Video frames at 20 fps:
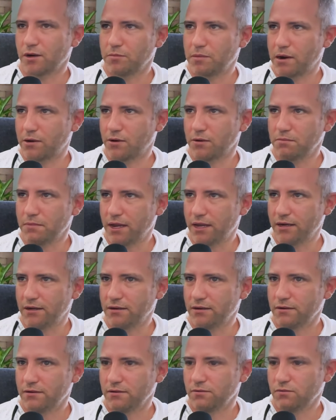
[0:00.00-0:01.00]
power meant
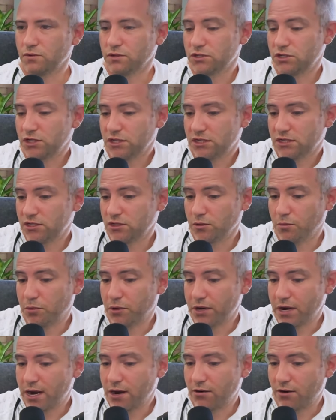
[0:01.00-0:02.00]
was just super
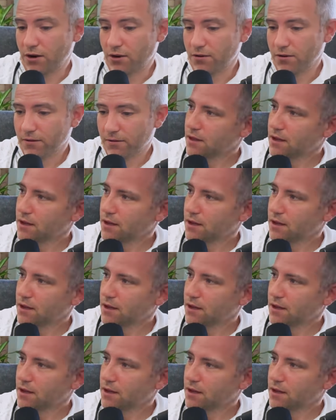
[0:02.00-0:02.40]
narrow.